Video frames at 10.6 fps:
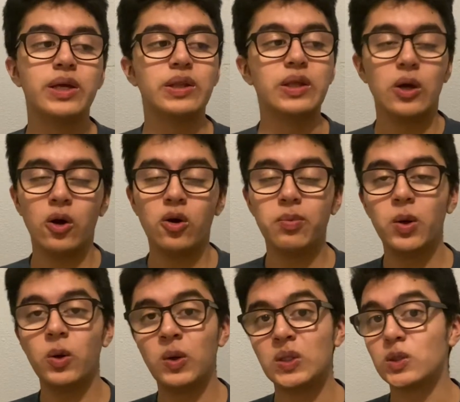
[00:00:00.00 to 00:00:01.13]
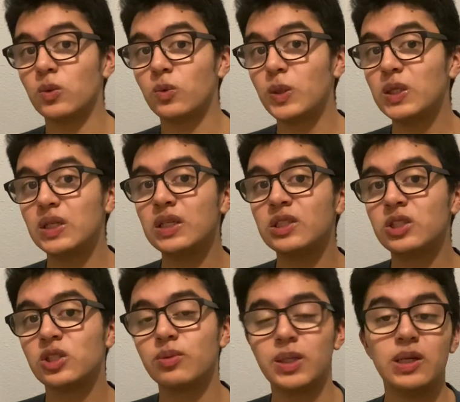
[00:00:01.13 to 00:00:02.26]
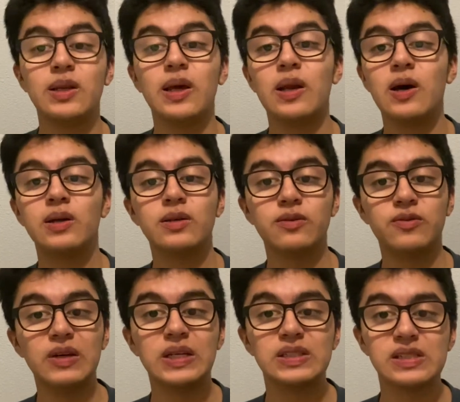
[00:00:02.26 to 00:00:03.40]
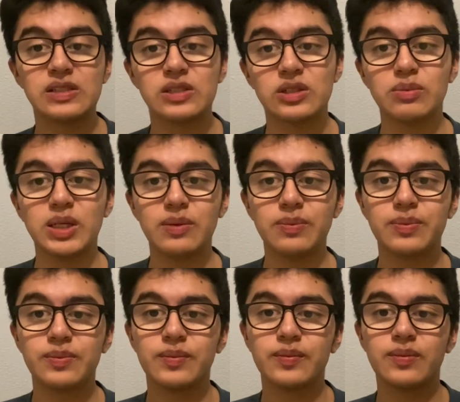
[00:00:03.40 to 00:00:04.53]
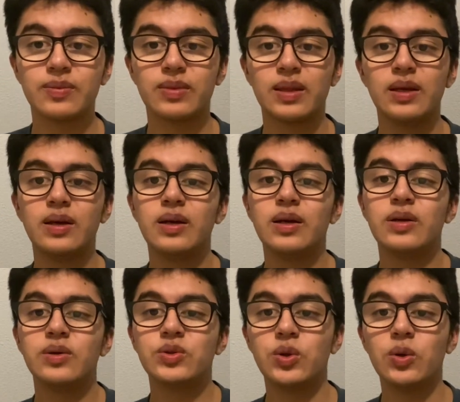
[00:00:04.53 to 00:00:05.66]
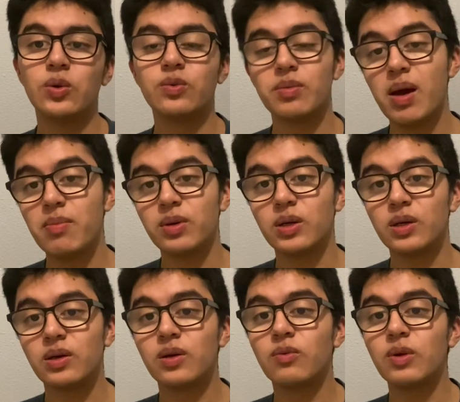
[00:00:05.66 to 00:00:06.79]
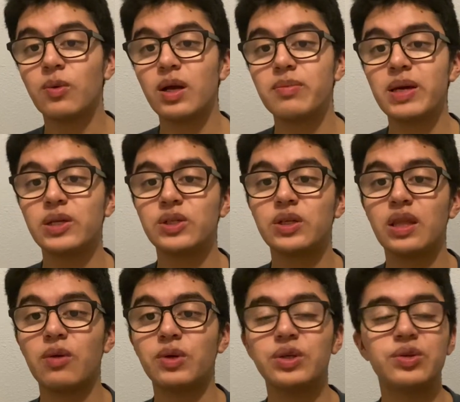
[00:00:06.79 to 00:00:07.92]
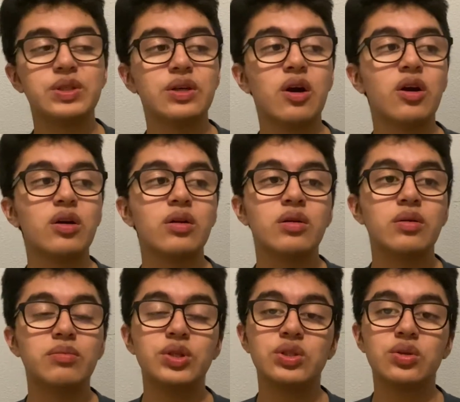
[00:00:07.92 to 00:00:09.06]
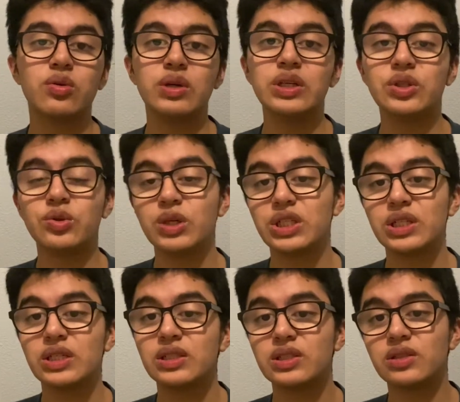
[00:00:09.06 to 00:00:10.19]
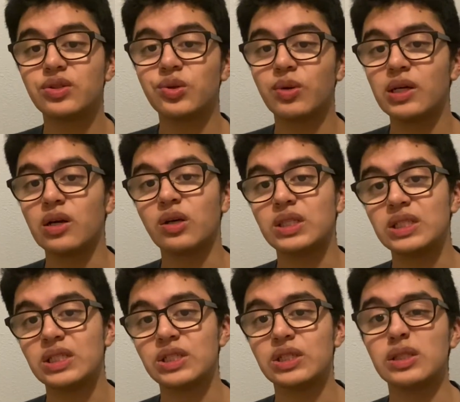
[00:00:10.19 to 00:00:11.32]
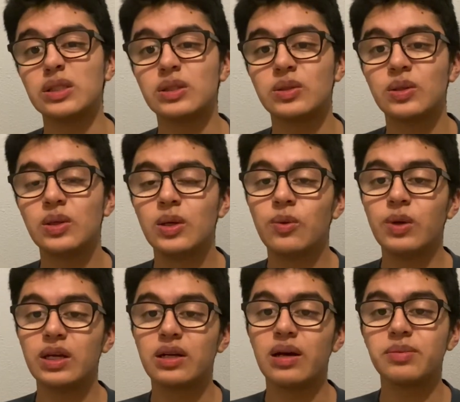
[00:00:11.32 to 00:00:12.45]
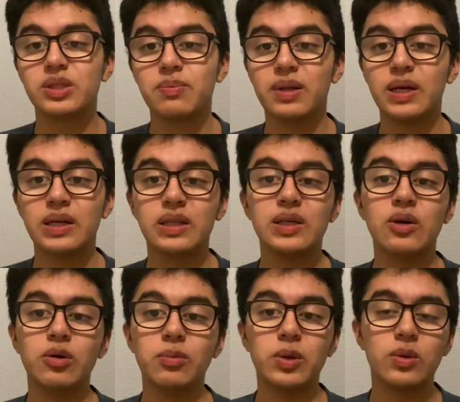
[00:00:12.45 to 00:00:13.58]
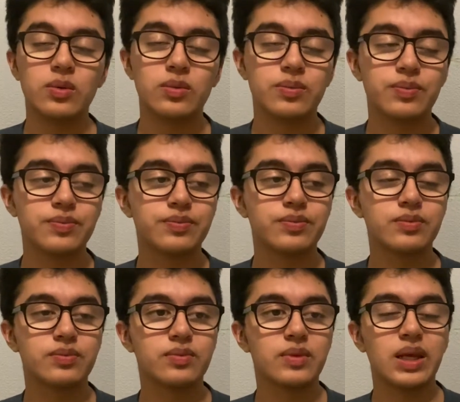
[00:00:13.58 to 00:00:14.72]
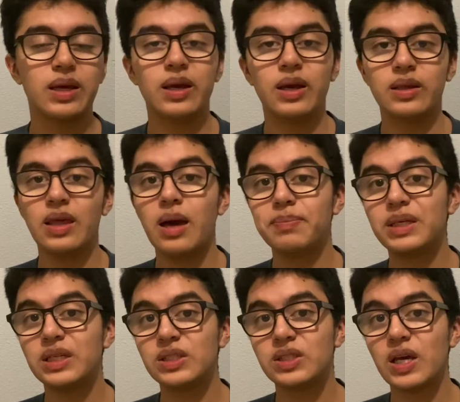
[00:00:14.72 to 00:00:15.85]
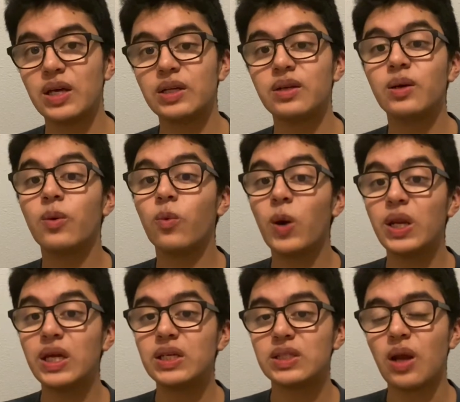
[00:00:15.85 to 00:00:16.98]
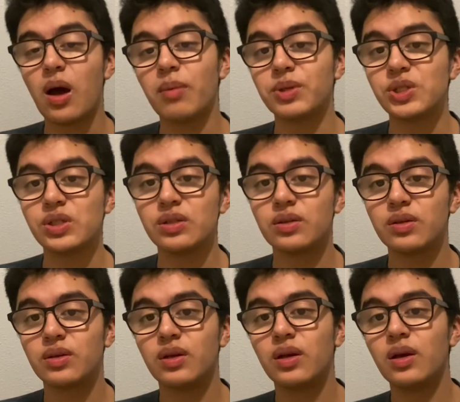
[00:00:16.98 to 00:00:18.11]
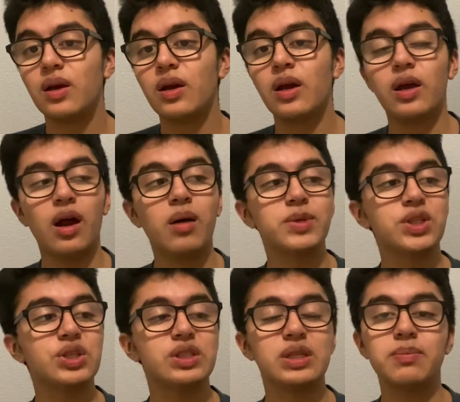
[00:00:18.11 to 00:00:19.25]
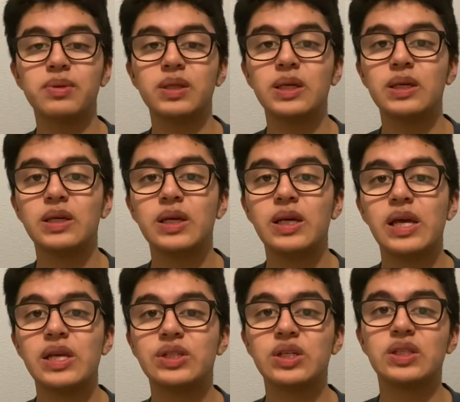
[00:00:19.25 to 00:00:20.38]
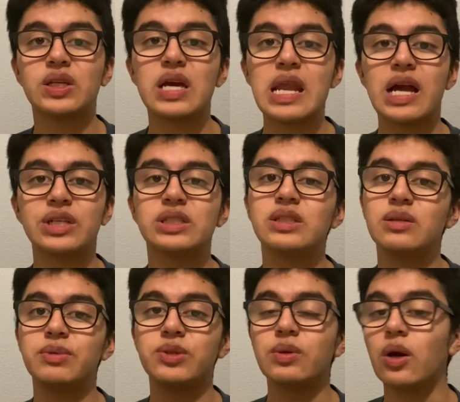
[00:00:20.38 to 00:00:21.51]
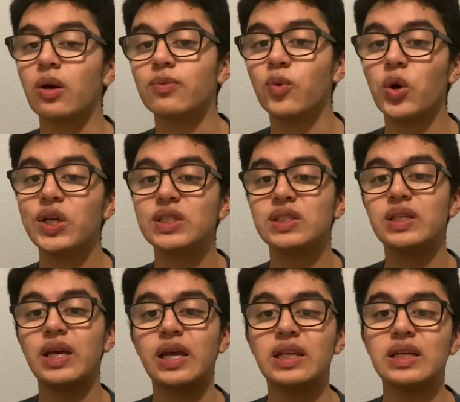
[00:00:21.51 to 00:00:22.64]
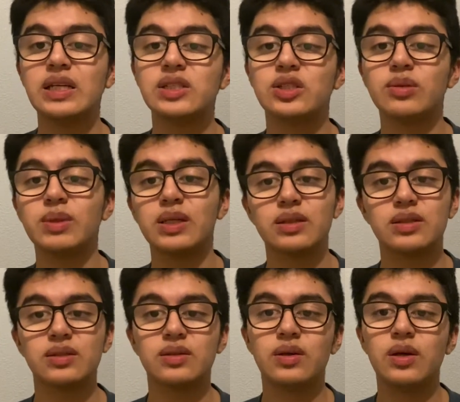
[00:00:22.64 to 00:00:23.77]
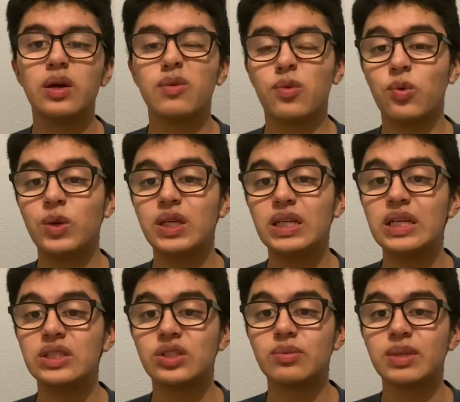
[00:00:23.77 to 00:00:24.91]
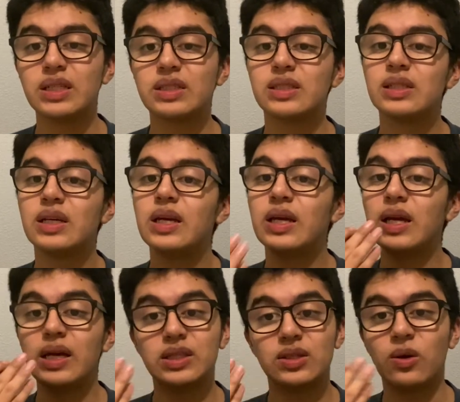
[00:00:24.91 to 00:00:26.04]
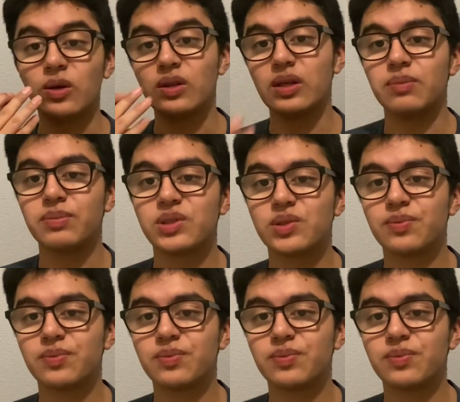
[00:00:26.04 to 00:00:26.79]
The oboe is a wind instrument and not a face instrument. So remember, we want to make sure that we're using our musical intuitions to create our decisions when it comes to playing the oboe. That being said, what is an embouchure? An embouchure simply is just the connection between our voice and the instrument. For wind instruments, it's our lips.